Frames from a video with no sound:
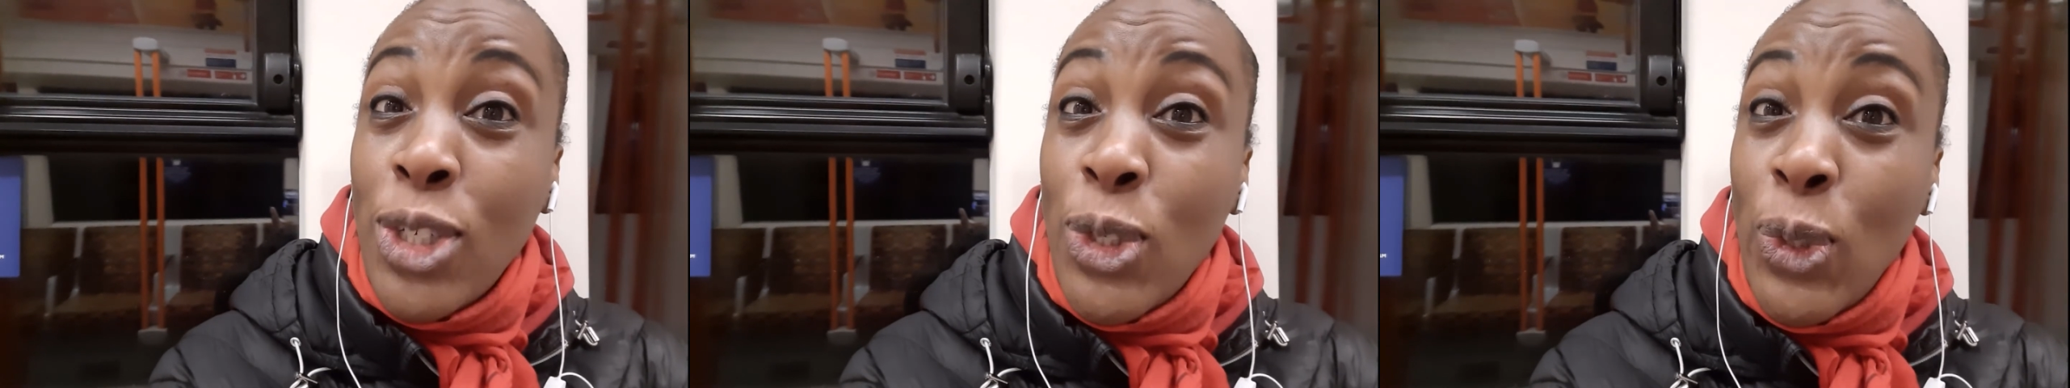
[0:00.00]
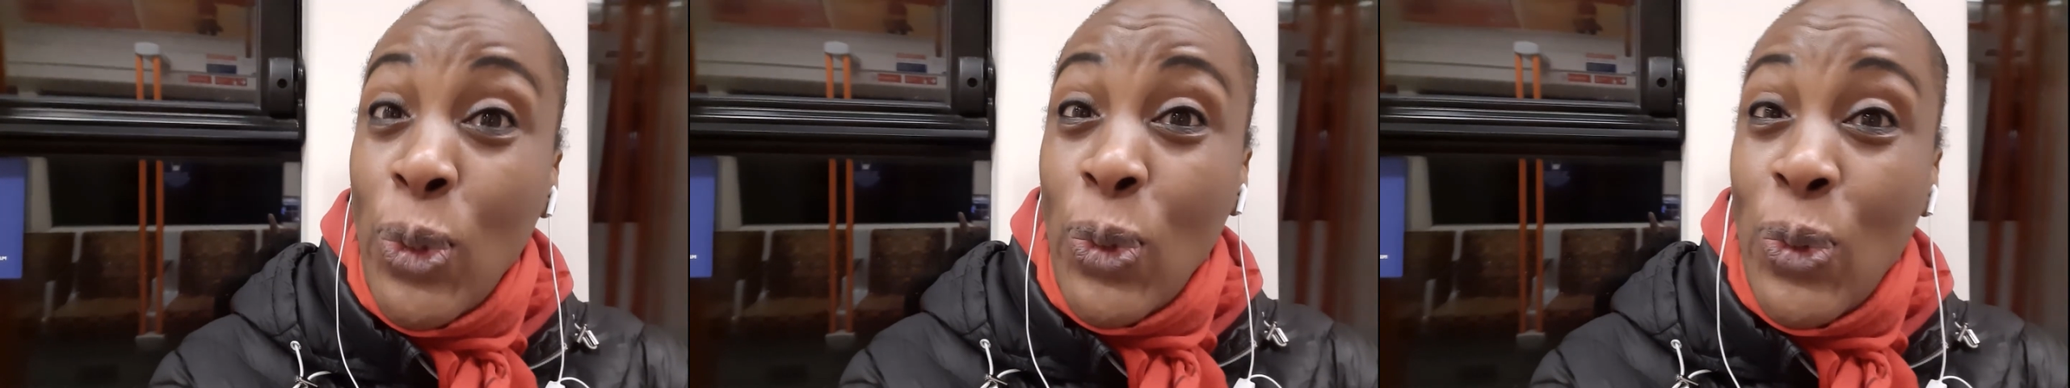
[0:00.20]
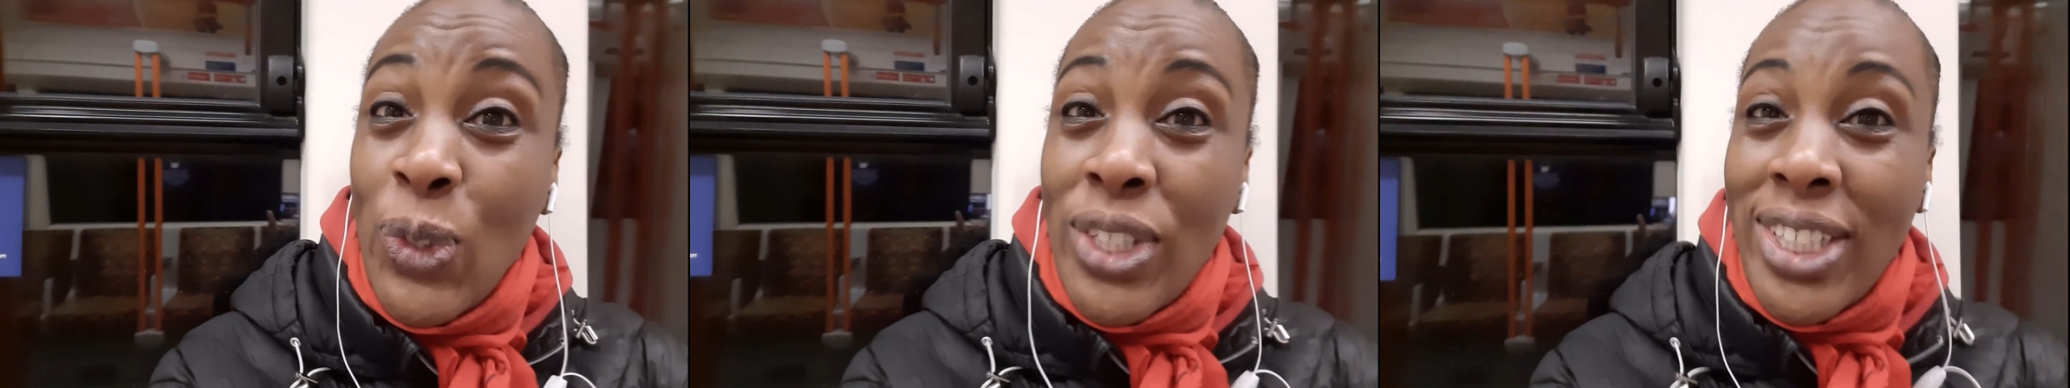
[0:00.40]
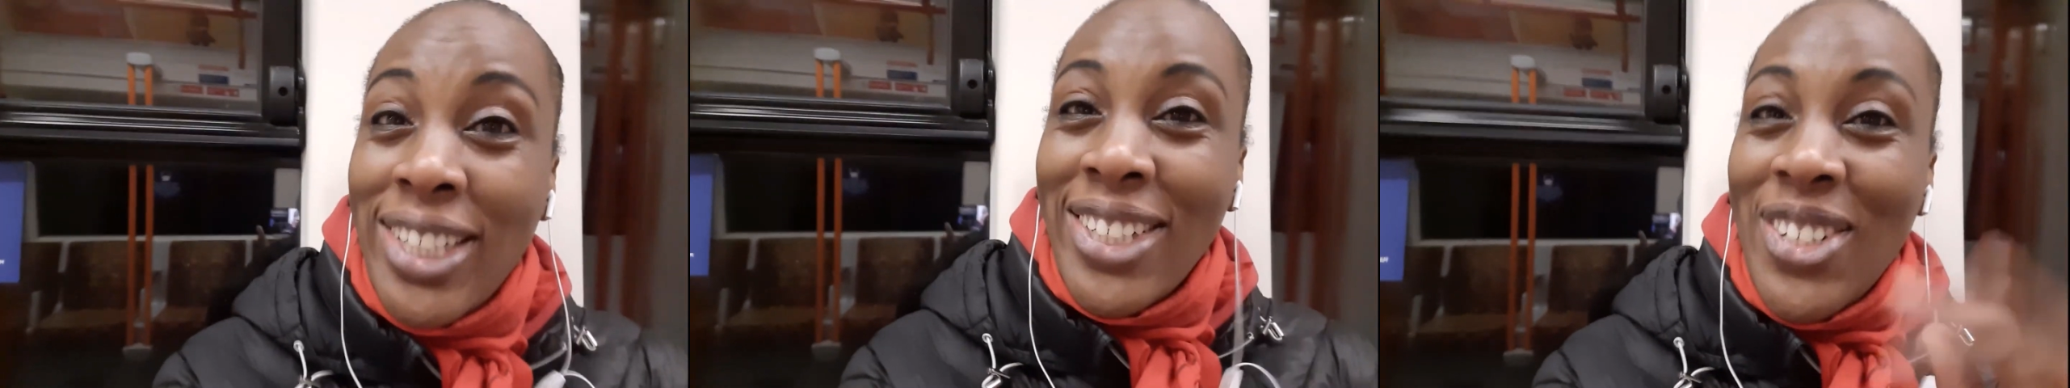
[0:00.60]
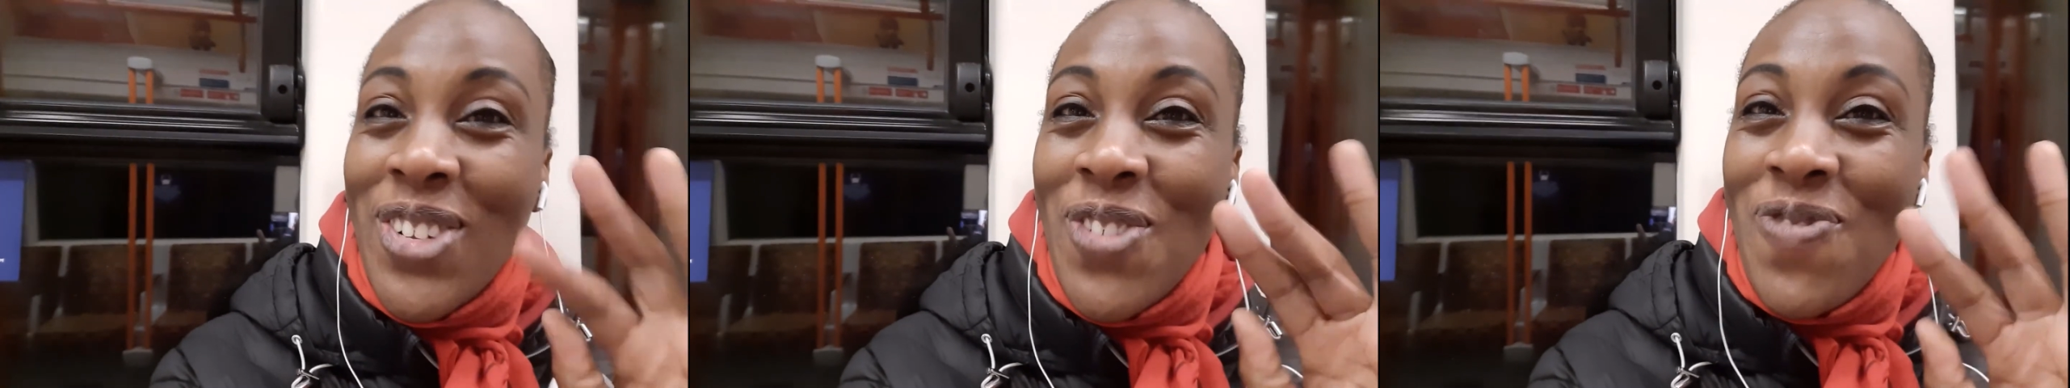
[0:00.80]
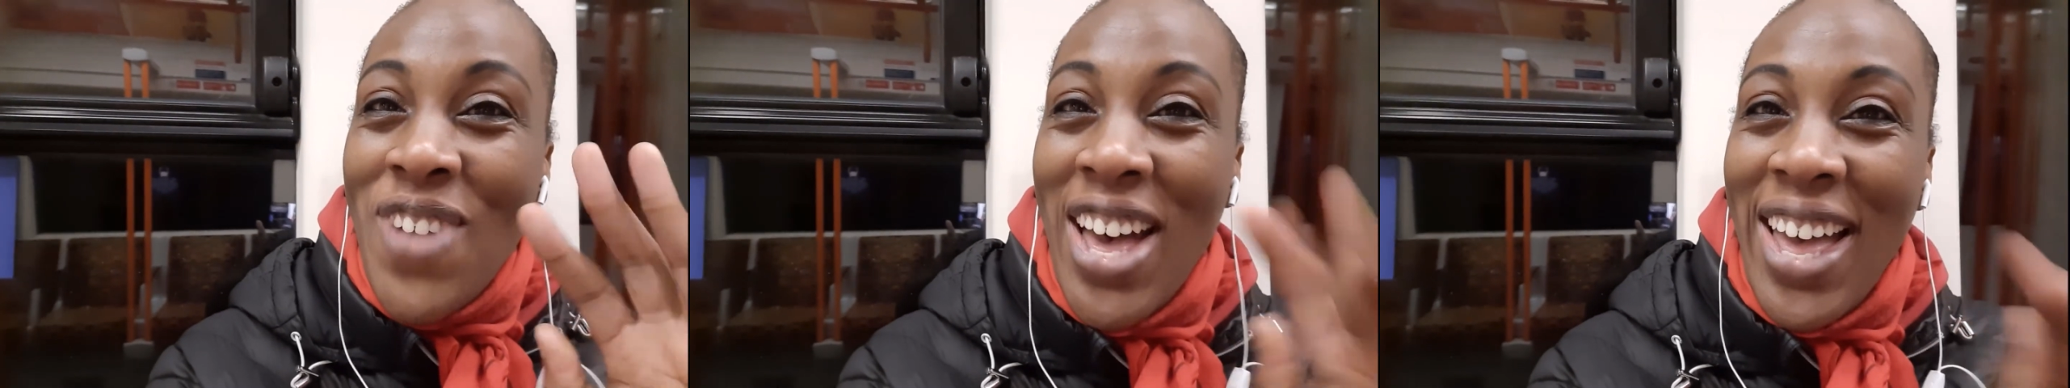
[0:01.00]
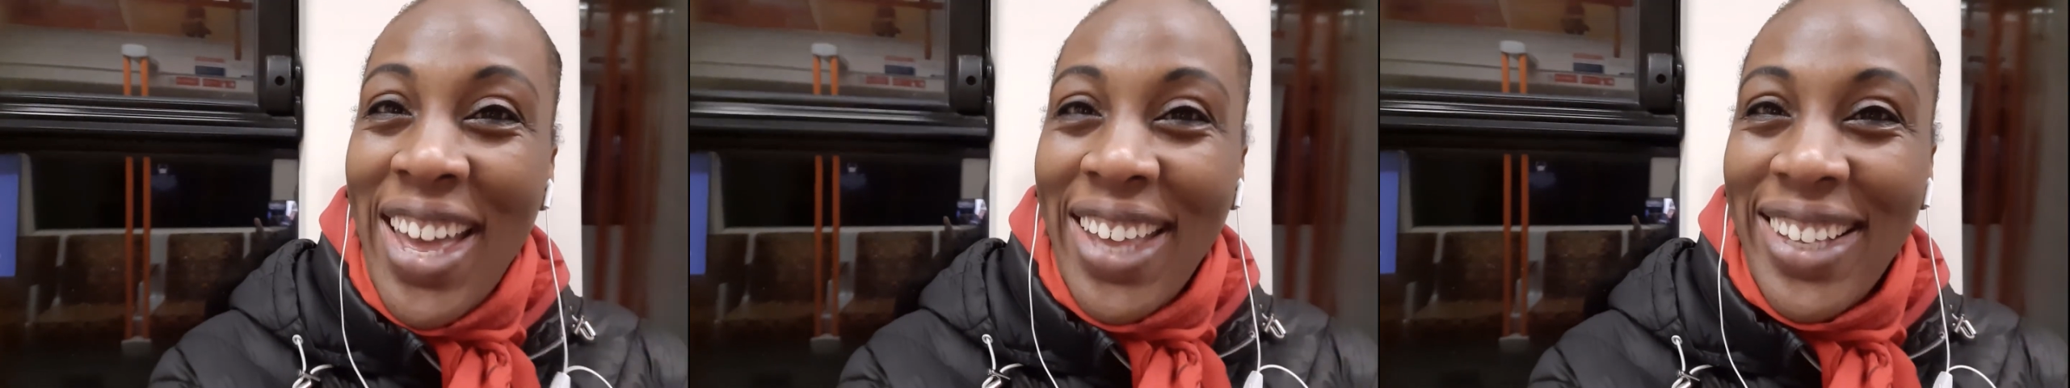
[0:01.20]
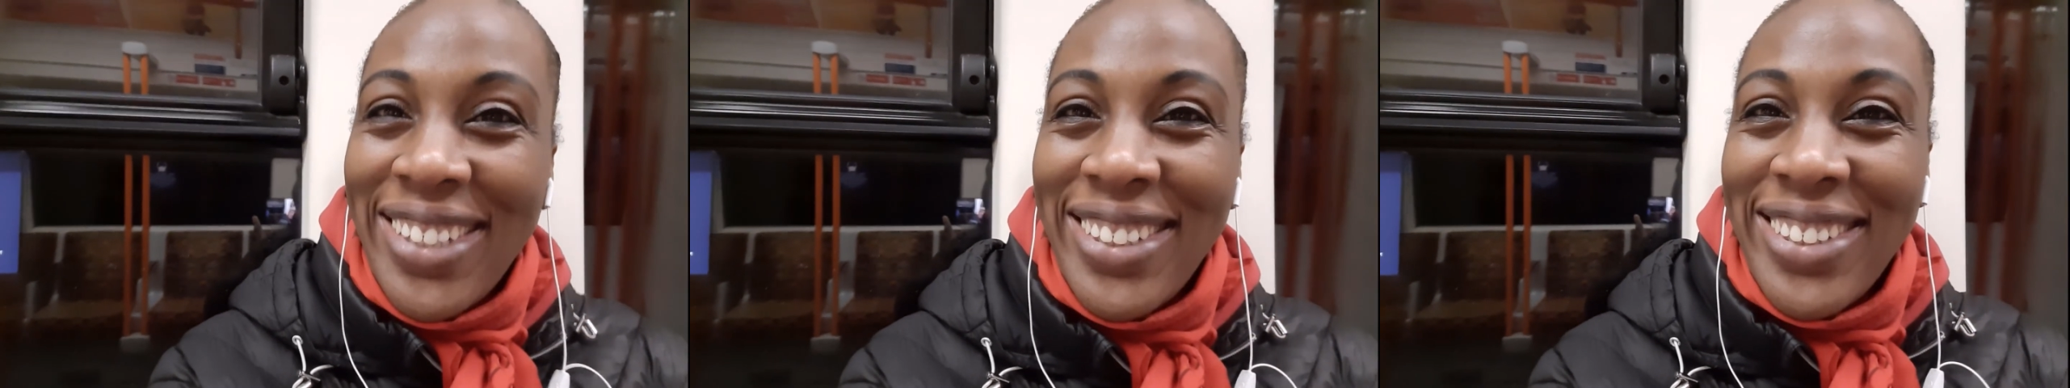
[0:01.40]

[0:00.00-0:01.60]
soon. Bye.